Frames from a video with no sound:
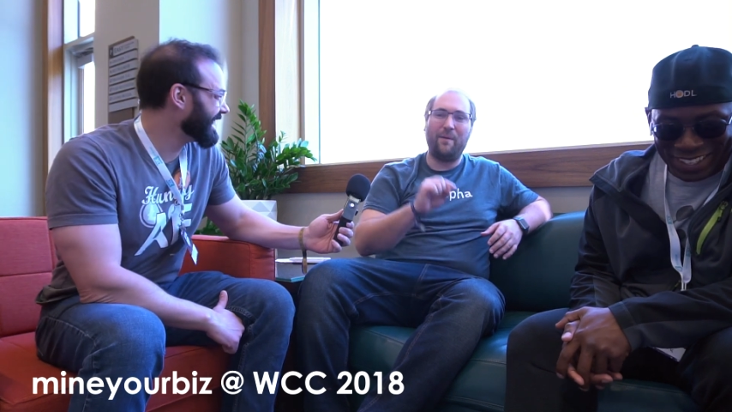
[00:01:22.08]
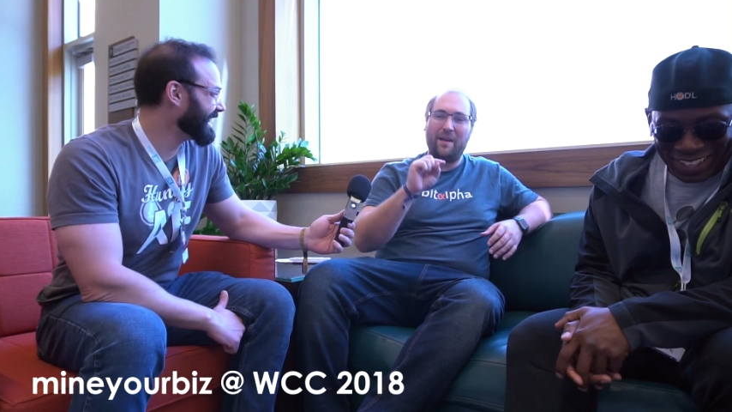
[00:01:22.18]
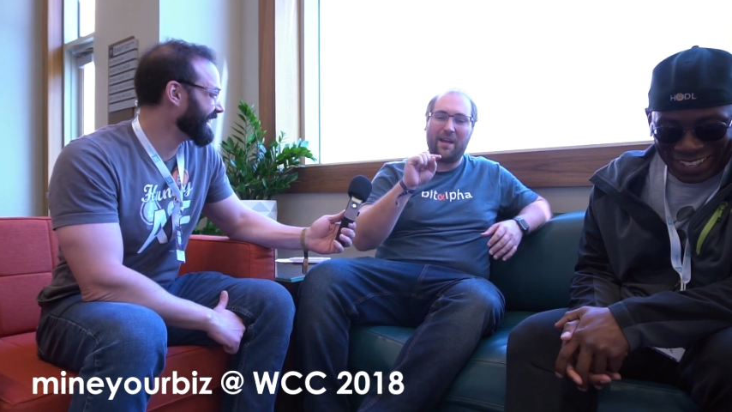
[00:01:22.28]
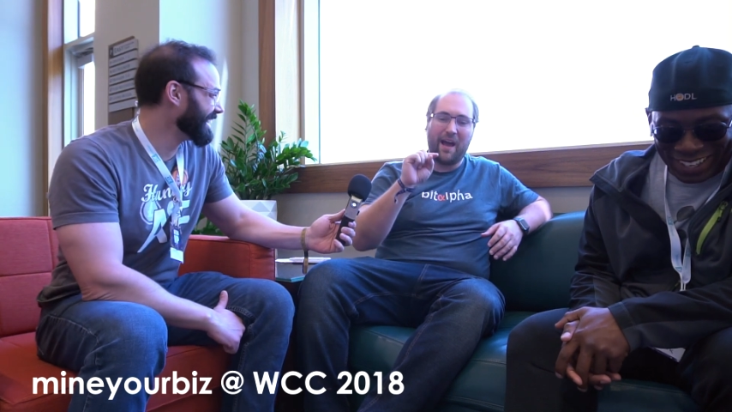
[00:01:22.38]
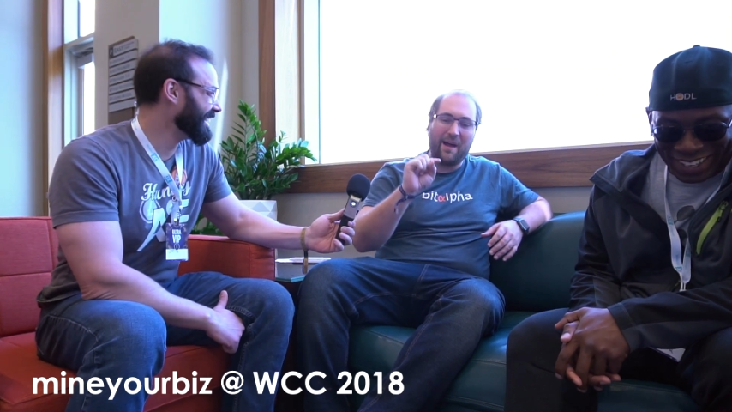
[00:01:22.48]

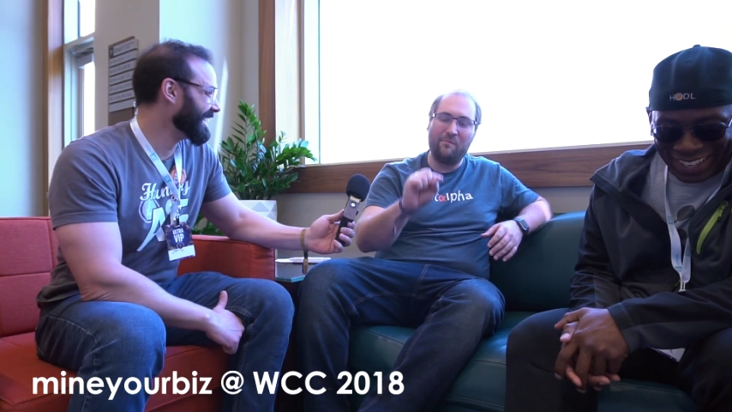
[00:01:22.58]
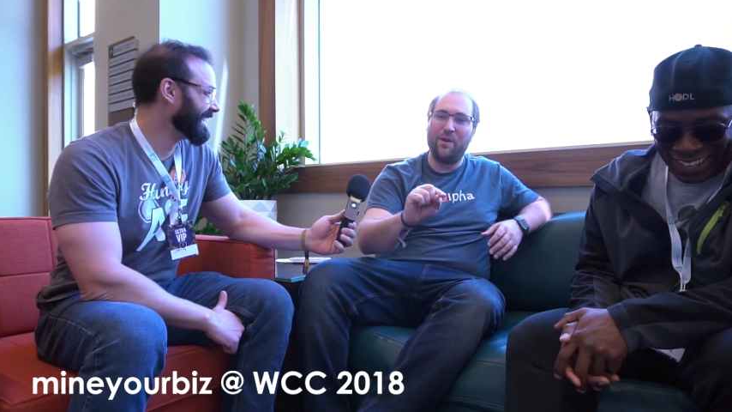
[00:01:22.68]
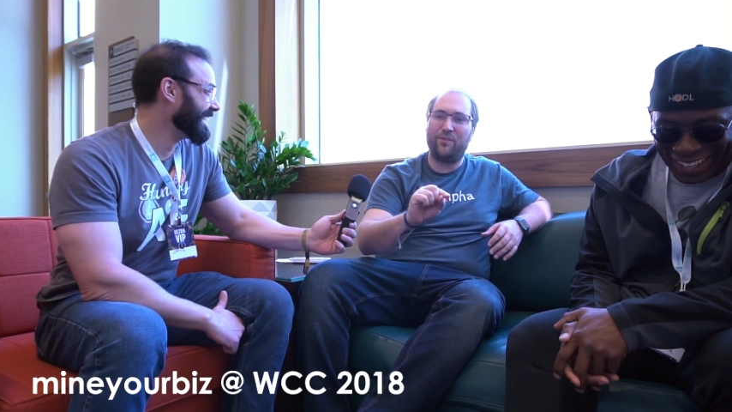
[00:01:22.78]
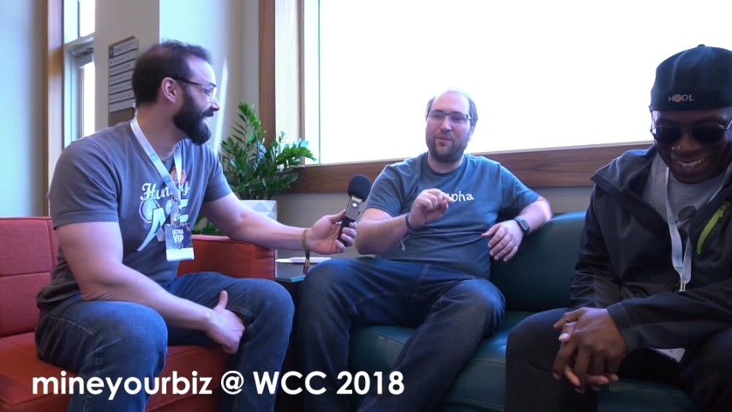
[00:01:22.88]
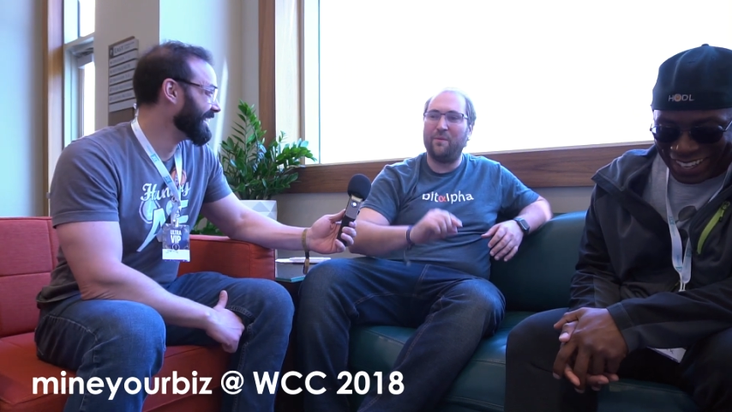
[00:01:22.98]
Speaker 1: like, I'm
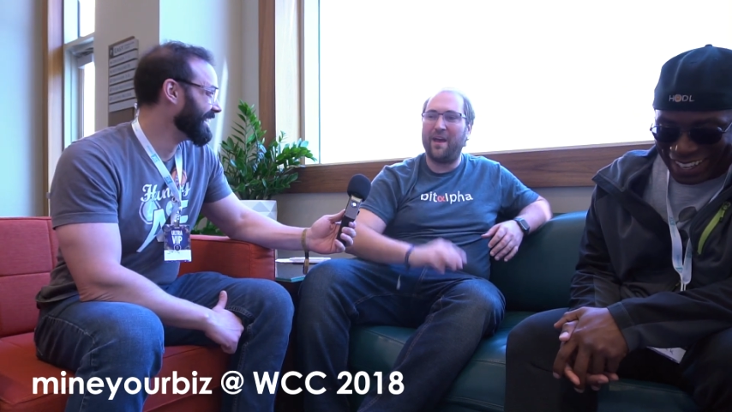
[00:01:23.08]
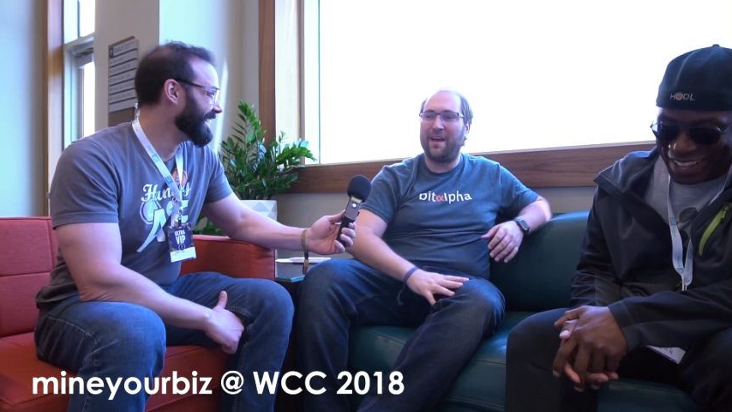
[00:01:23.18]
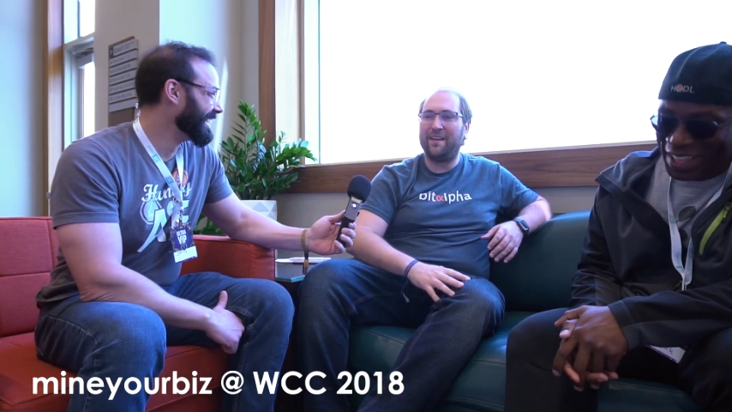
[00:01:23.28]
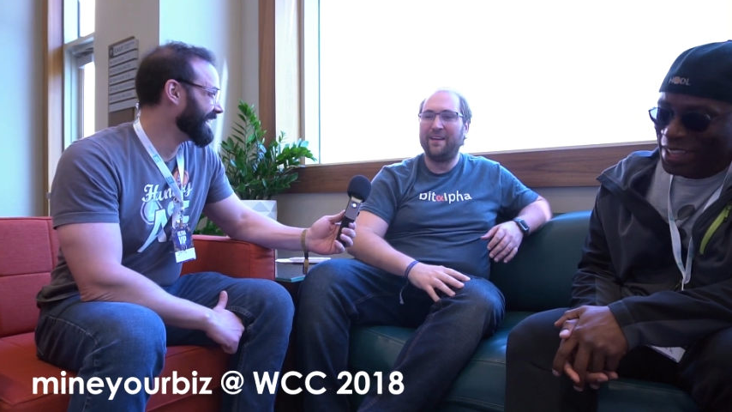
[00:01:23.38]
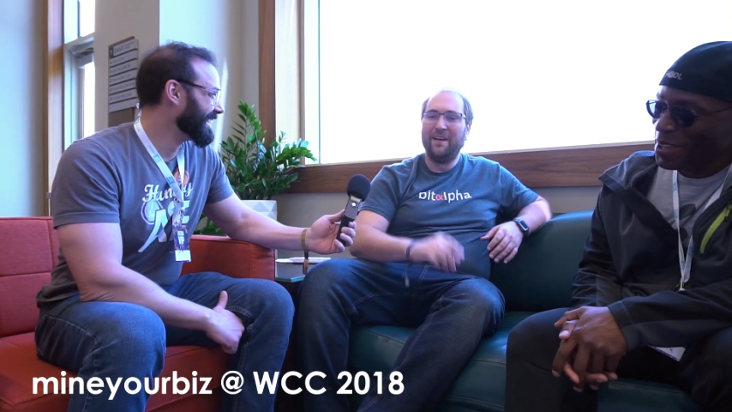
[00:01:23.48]
with you,
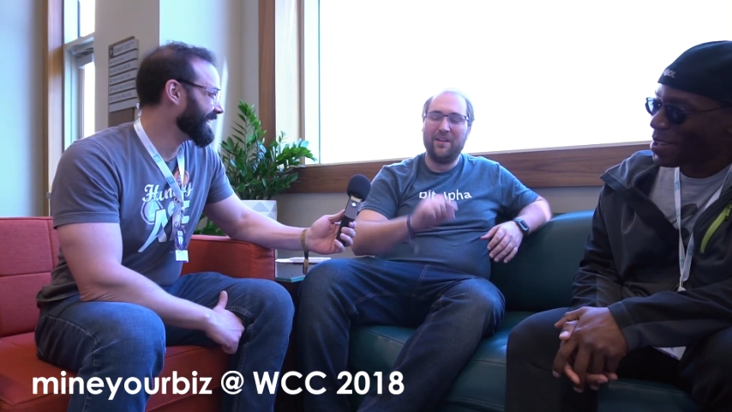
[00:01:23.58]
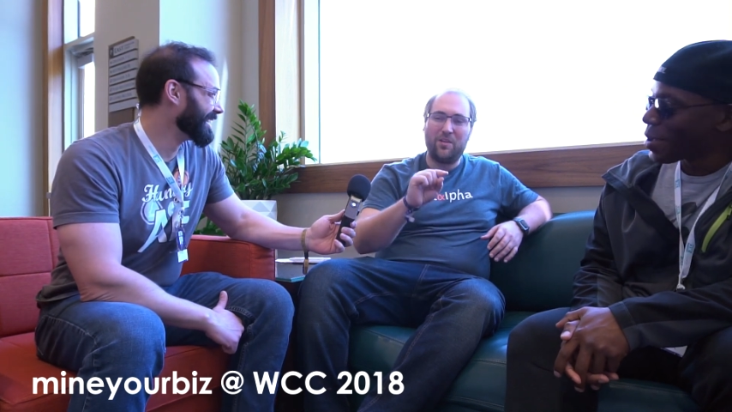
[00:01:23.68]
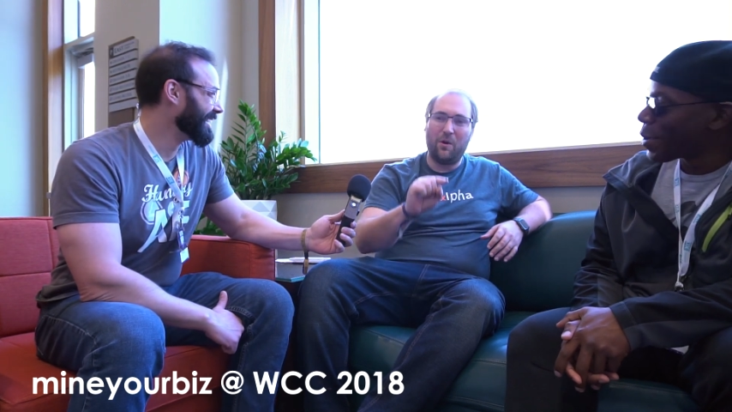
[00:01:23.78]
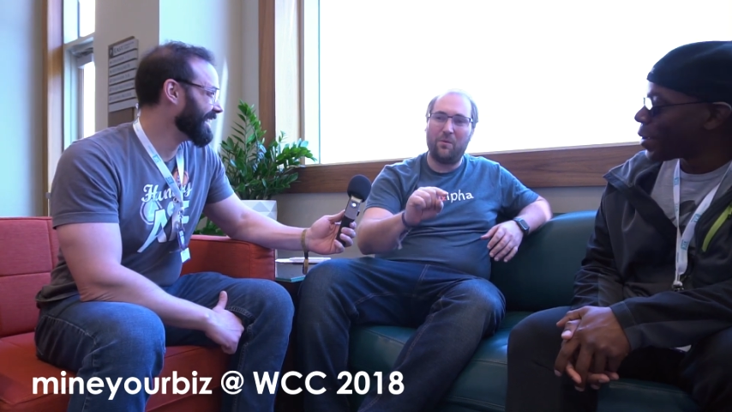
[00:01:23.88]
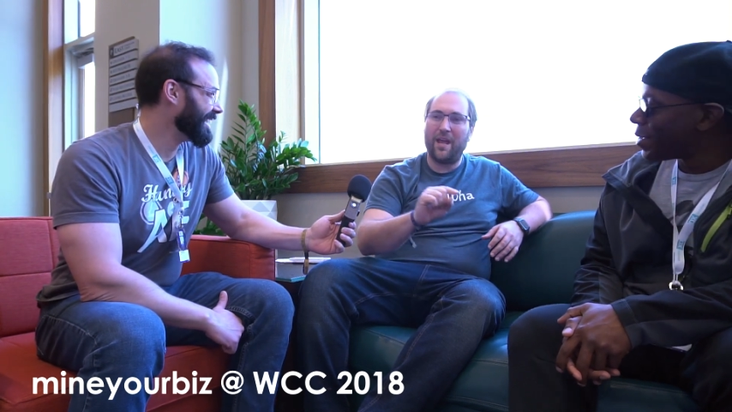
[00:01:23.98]
man.
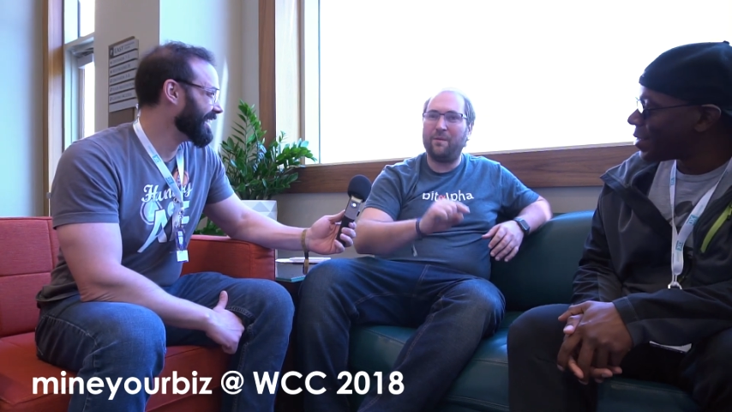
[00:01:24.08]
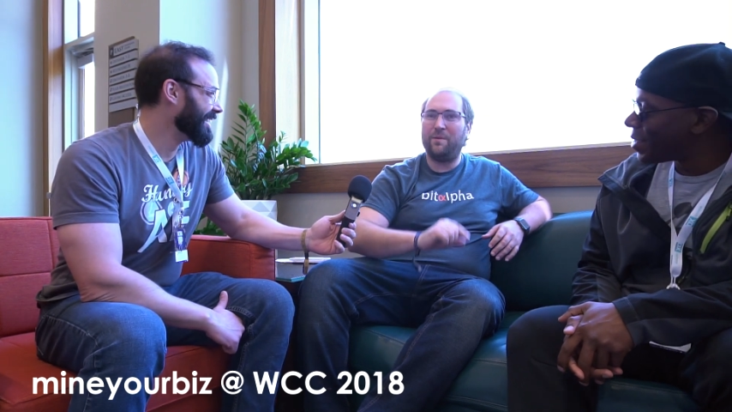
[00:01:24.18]
Don't name